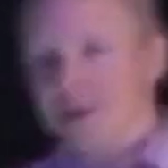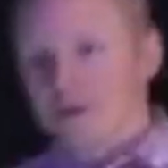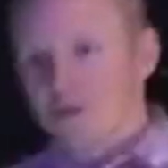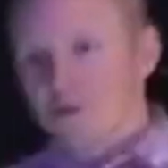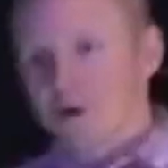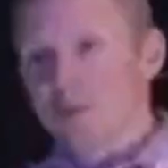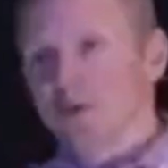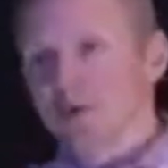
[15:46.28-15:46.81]

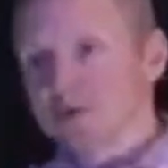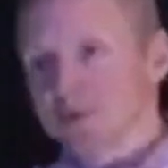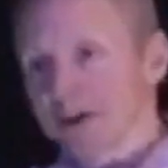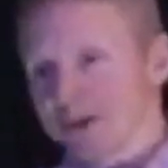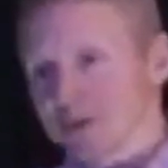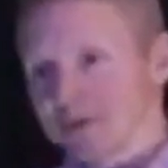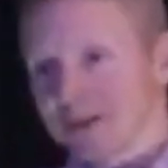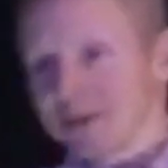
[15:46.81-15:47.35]
from your
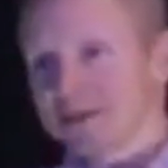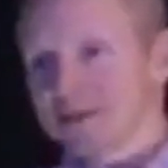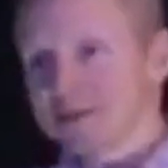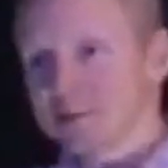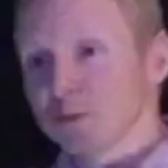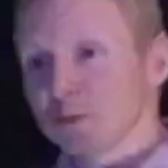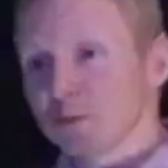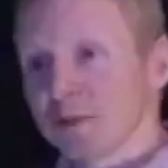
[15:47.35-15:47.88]
spouse. And listen,
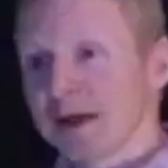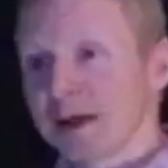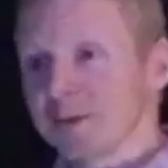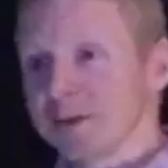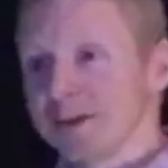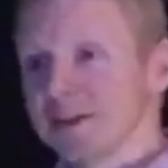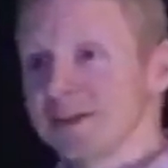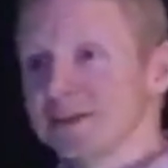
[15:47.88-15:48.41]
what will happen
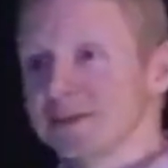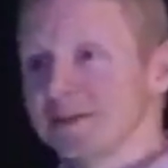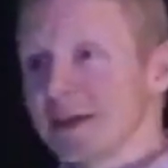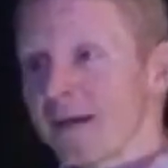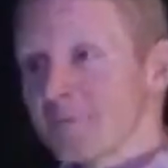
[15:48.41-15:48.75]
is